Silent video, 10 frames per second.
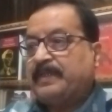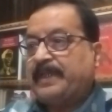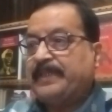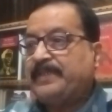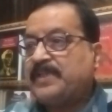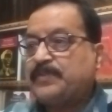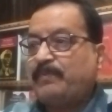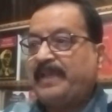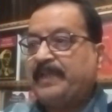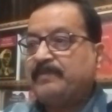In this
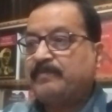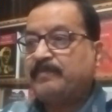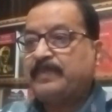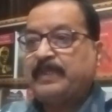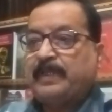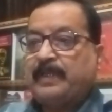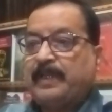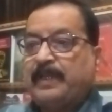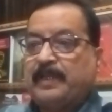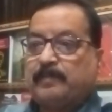way,
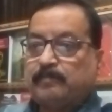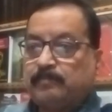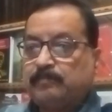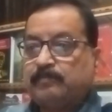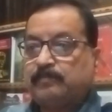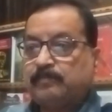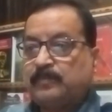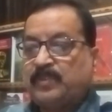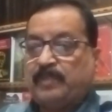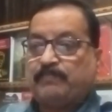um,
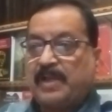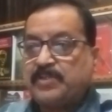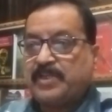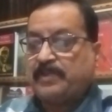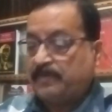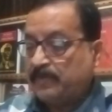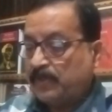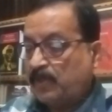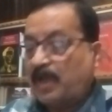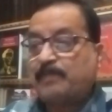the function
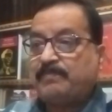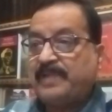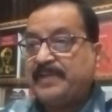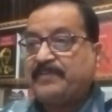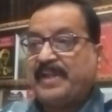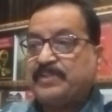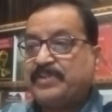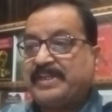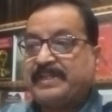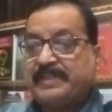of
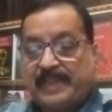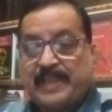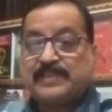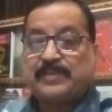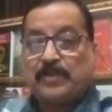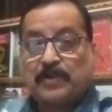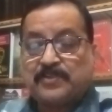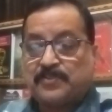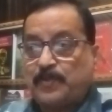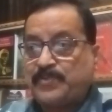literature is
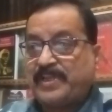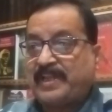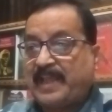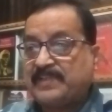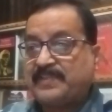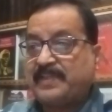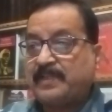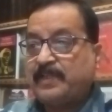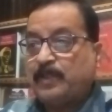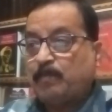not
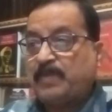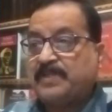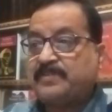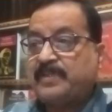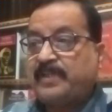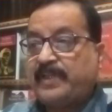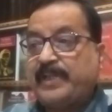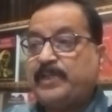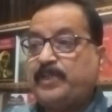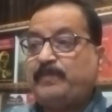socializing but
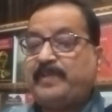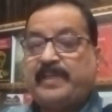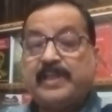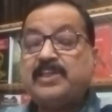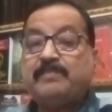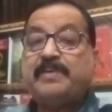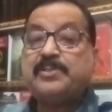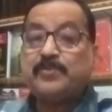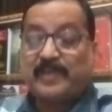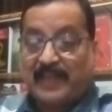
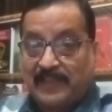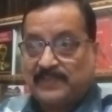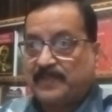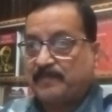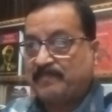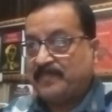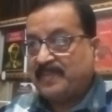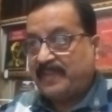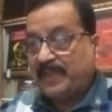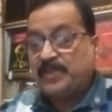individualizing.
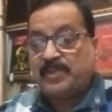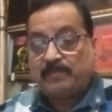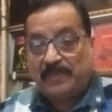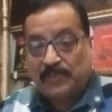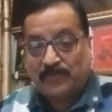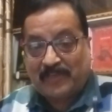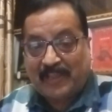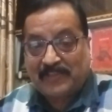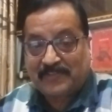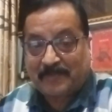
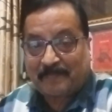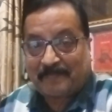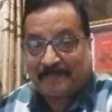Individualizing.